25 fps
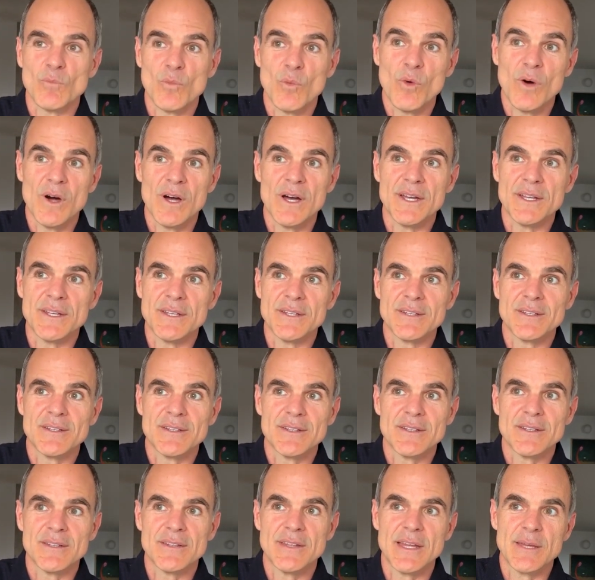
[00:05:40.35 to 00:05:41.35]
One,
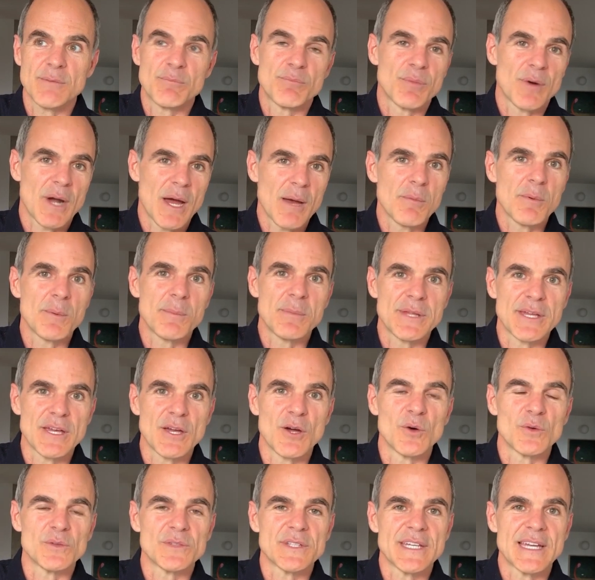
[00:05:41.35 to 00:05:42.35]
they probably
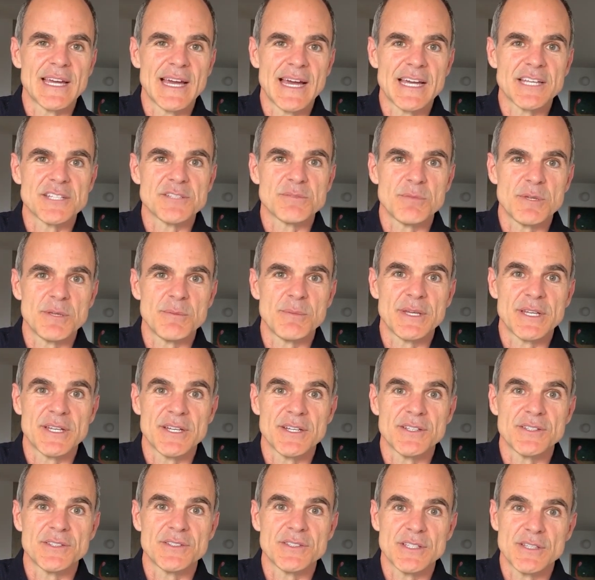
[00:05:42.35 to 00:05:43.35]
only asked me
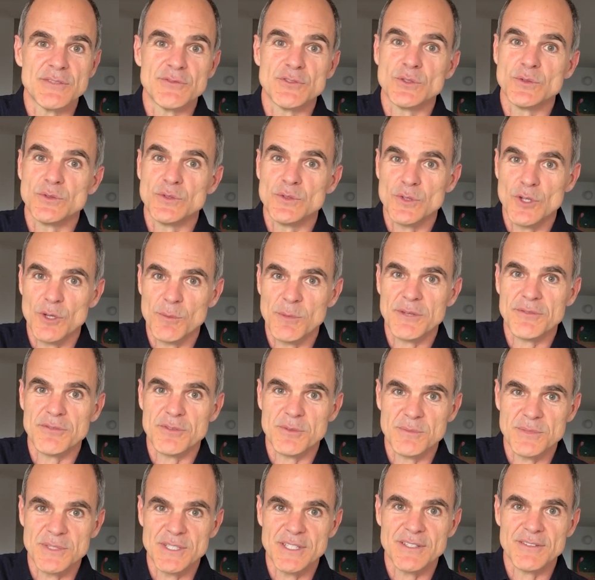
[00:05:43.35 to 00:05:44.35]
because if you do know me
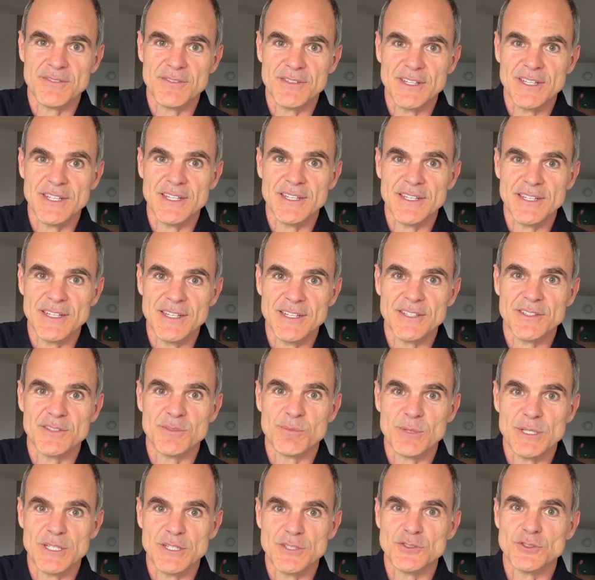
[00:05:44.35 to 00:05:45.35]
from TV, it's
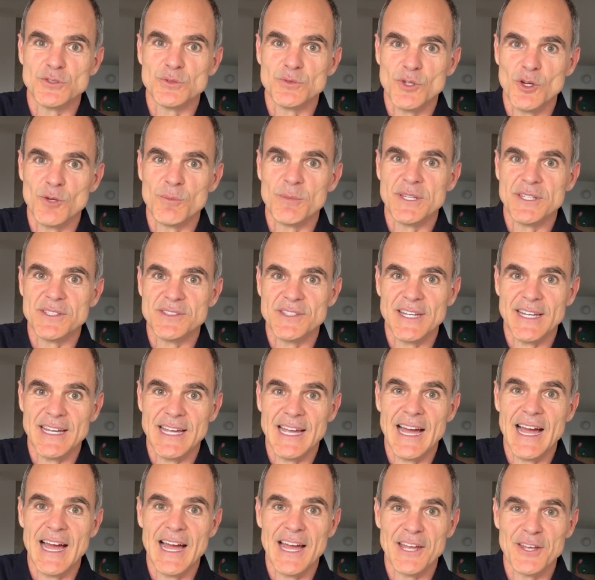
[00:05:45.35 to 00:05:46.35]
because you know me as that
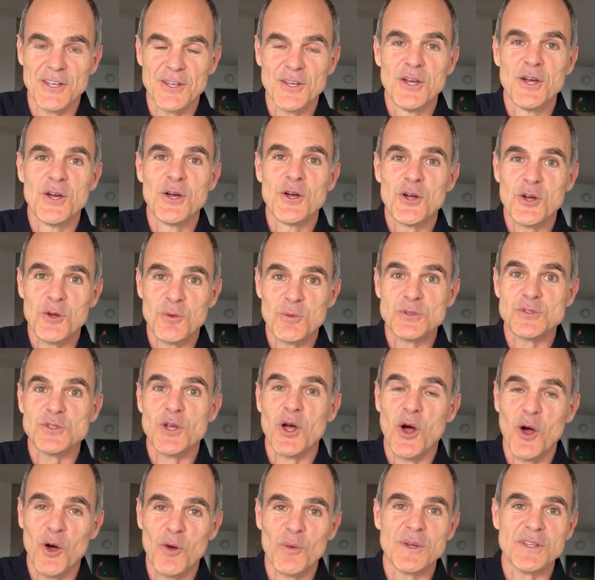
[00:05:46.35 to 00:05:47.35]
guy who was
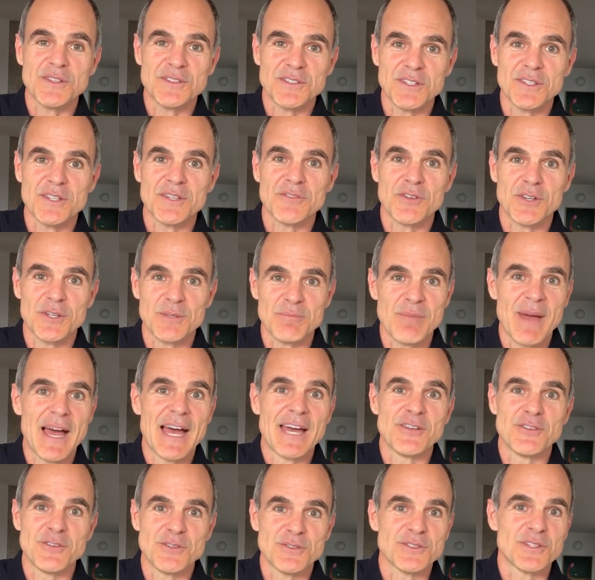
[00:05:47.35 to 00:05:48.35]
always delivering
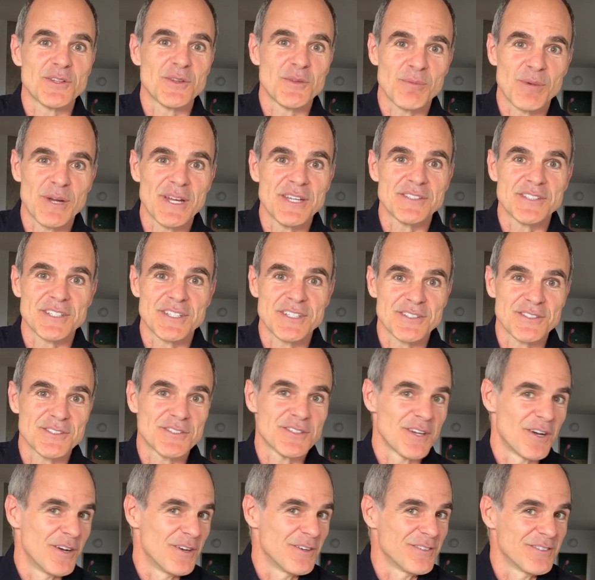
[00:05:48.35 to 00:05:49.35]
bad news to the president.
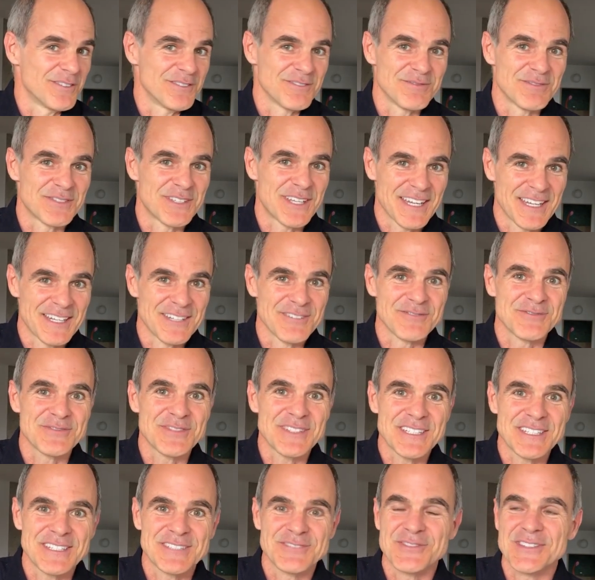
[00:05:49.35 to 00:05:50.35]
So it's kind of
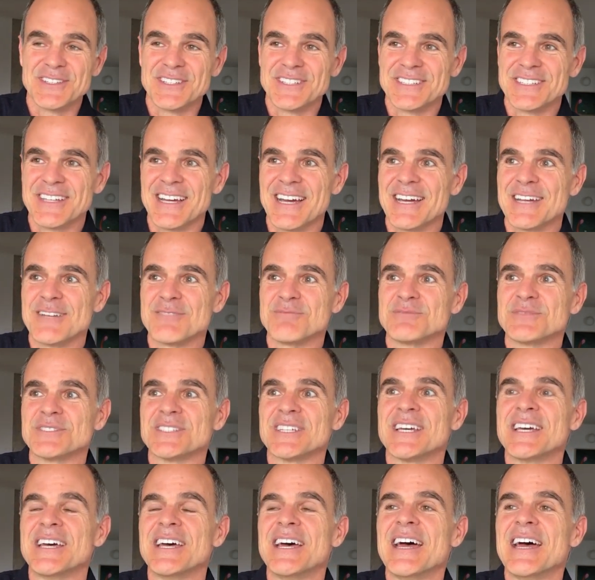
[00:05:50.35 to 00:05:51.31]
fitting for the times.